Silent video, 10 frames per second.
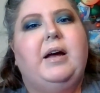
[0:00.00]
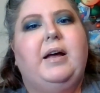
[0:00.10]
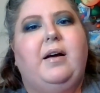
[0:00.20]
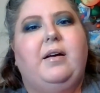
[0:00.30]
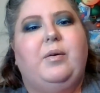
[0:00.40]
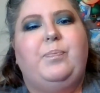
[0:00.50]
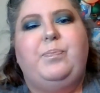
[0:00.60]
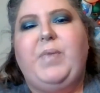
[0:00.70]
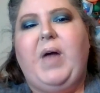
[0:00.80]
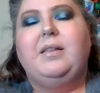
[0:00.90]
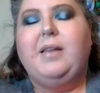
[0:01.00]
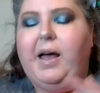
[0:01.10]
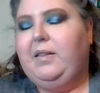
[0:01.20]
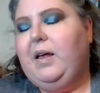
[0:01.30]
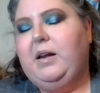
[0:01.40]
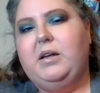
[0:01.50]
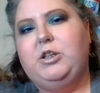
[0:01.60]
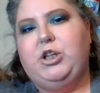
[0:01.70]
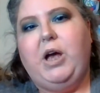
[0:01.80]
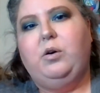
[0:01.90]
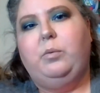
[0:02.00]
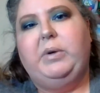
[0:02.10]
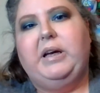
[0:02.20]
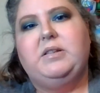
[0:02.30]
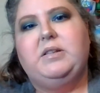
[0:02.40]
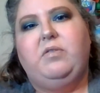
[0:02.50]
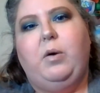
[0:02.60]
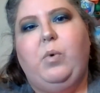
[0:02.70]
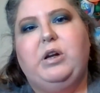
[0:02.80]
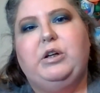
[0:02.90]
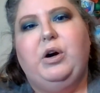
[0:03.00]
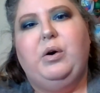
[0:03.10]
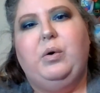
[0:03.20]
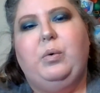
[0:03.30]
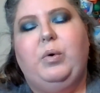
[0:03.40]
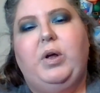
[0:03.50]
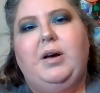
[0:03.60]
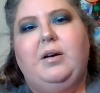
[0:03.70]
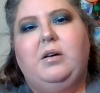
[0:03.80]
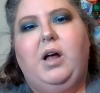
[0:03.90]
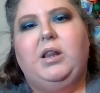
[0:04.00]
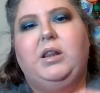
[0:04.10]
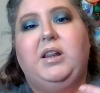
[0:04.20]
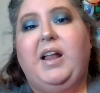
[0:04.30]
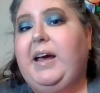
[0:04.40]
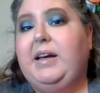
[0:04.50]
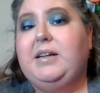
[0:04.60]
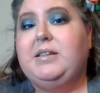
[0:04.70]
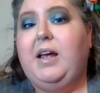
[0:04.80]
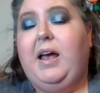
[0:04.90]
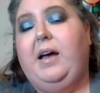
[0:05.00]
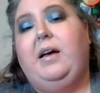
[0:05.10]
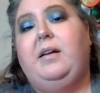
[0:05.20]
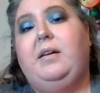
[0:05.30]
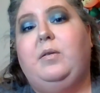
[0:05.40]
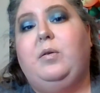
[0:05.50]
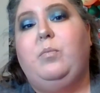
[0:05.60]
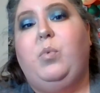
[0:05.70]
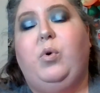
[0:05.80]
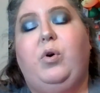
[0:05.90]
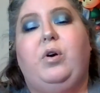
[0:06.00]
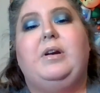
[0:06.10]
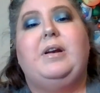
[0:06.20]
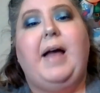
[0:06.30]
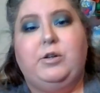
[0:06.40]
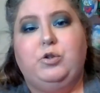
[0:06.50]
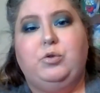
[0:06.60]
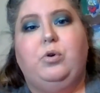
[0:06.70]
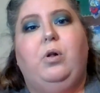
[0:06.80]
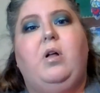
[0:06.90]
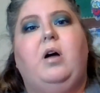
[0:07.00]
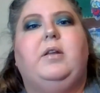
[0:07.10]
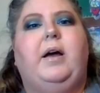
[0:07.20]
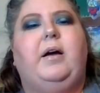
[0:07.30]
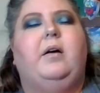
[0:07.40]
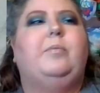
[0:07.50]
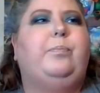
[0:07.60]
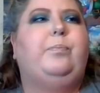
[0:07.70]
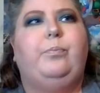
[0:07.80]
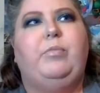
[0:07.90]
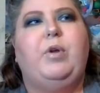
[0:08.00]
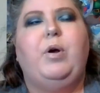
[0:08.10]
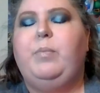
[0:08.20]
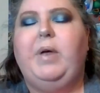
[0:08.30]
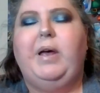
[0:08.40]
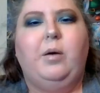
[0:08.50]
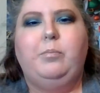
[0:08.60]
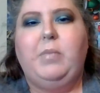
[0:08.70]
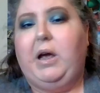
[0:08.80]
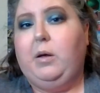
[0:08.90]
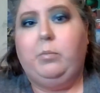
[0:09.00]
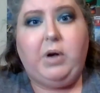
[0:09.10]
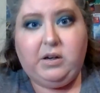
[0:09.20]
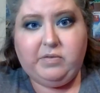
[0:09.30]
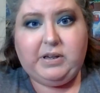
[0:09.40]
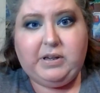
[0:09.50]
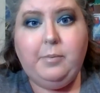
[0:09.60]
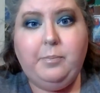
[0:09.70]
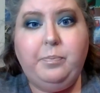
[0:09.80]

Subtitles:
I like that in a shadow because if I want to go light and more natural on like a no makeup kind of a day,